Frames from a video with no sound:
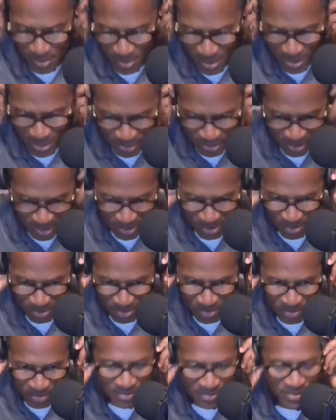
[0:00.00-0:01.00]
And so
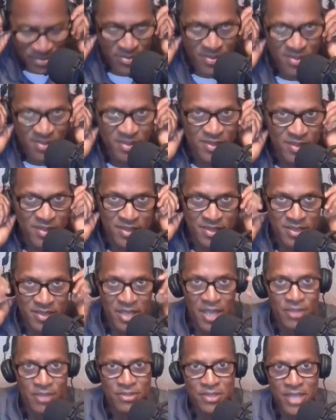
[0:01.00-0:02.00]

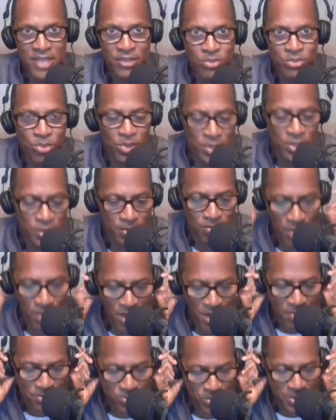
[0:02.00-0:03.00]
that's one of the
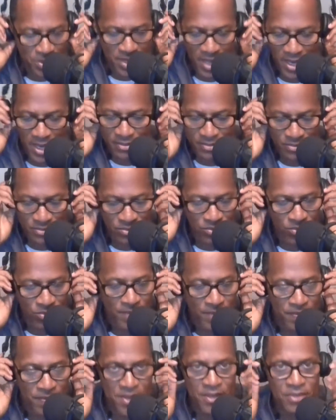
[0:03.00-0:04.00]
problems we got
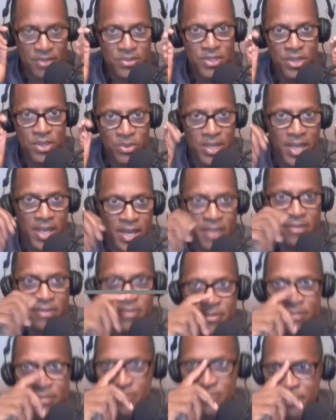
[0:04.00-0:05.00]
right there. We
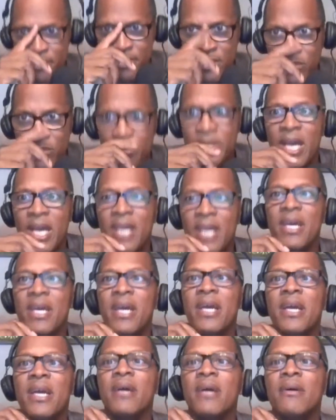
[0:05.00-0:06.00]
gotta
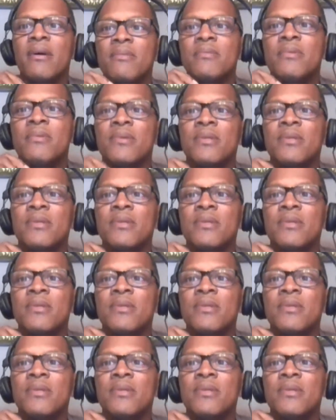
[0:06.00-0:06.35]
have.